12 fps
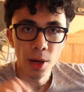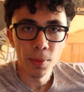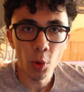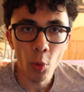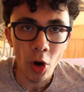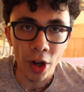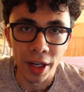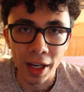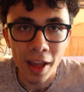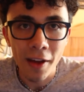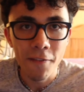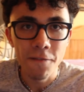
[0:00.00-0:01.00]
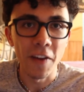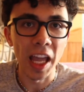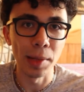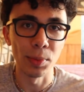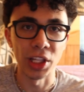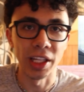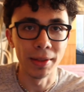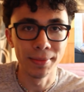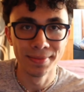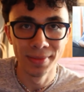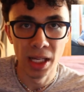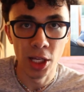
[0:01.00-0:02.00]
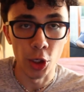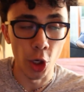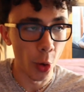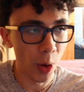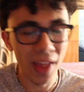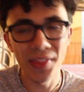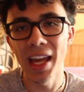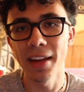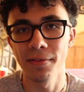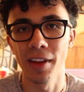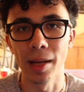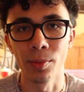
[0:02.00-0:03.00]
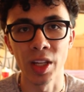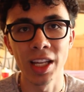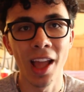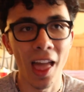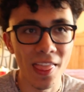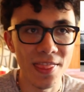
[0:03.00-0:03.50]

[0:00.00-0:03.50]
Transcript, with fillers: Number one, family. No, not that family.